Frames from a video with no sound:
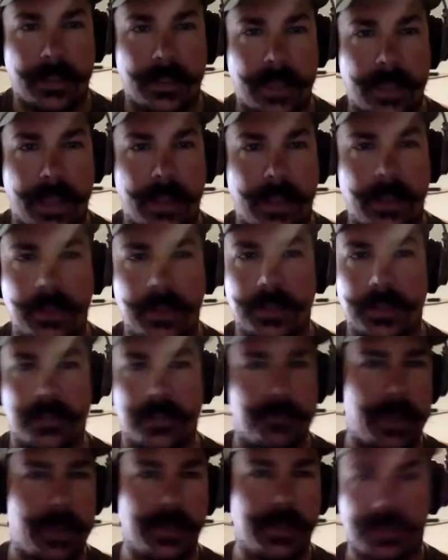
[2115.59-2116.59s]
that can just
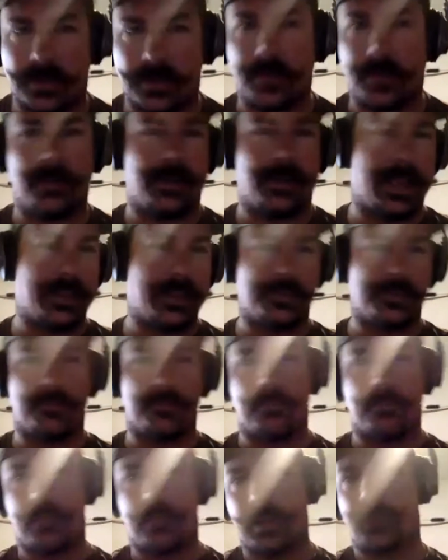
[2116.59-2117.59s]
measure as
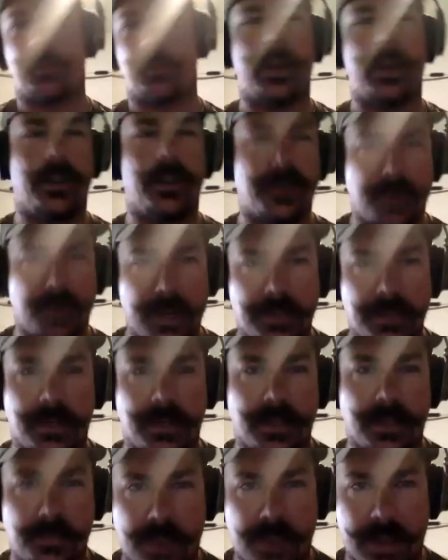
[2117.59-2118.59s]
much penetration
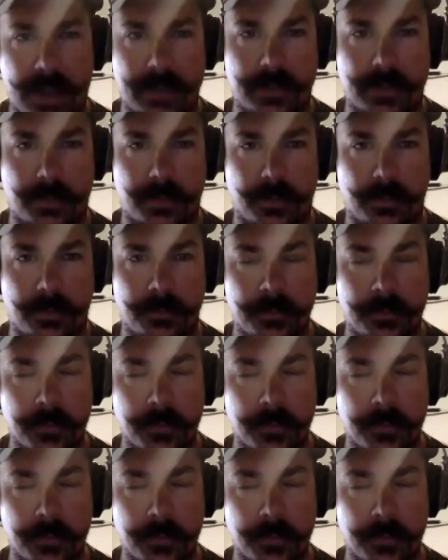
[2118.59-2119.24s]
as possible,